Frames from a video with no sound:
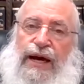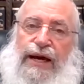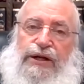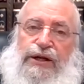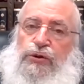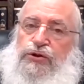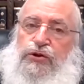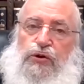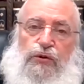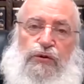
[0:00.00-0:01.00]
And you
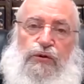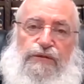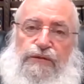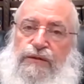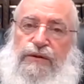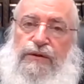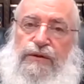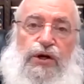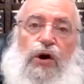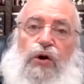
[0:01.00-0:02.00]
deserve
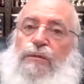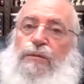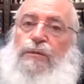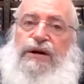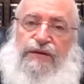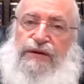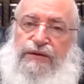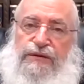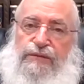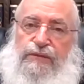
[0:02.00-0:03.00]
no
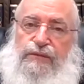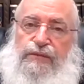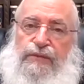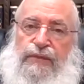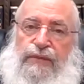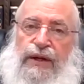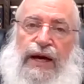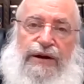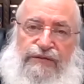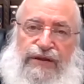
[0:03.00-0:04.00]
benefit
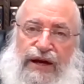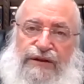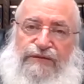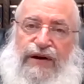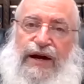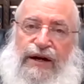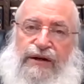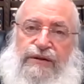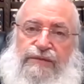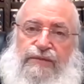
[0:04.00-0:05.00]
out of that fact.
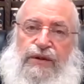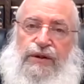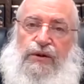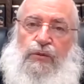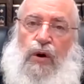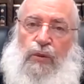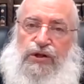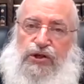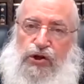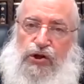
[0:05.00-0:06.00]
What
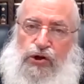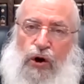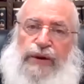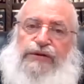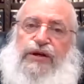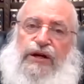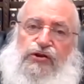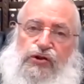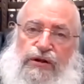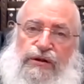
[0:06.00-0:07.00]
was your
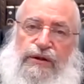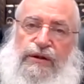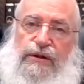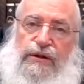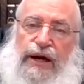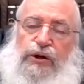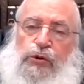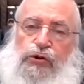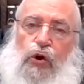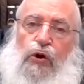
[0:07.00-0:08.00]
intention? And
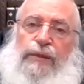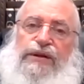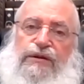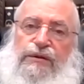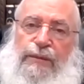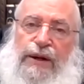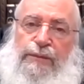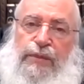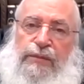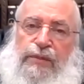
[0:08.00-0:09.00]
you tormented my
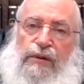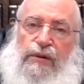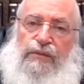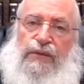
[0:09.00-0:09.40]
people,